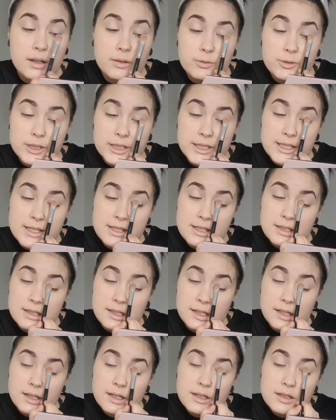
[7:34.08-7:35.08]
really
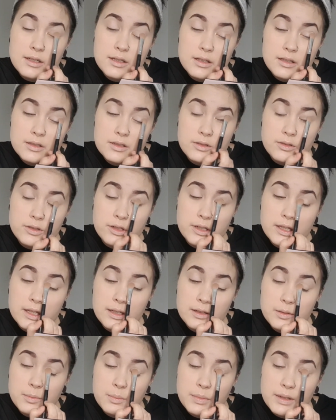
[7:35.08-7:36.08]
stick, so you
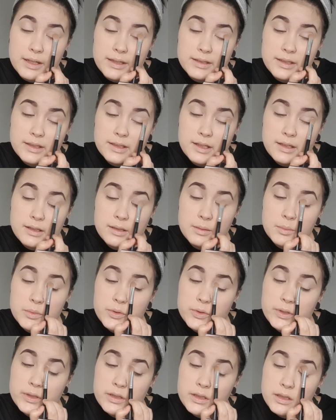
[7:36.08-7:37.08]
can't blend it
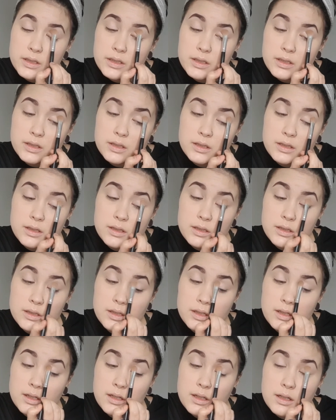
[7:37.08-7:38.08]
anymore.
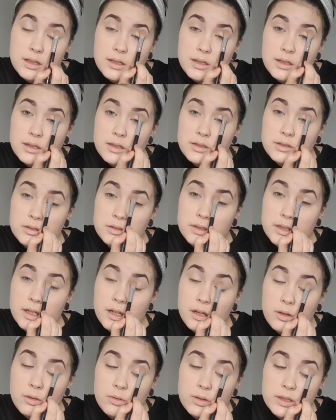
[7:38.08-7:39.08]
So I
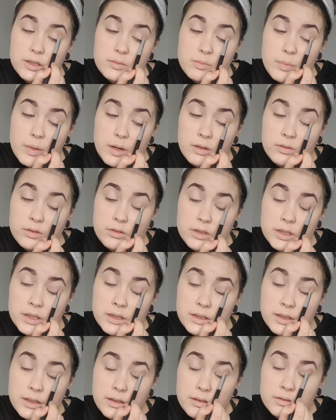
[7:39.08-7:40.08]
always powder
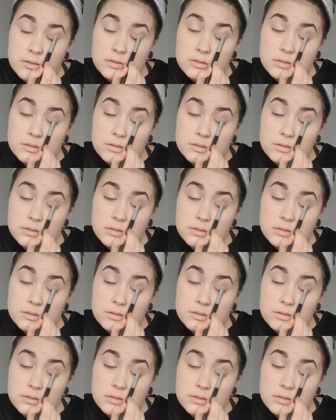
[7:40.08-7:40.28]
it down.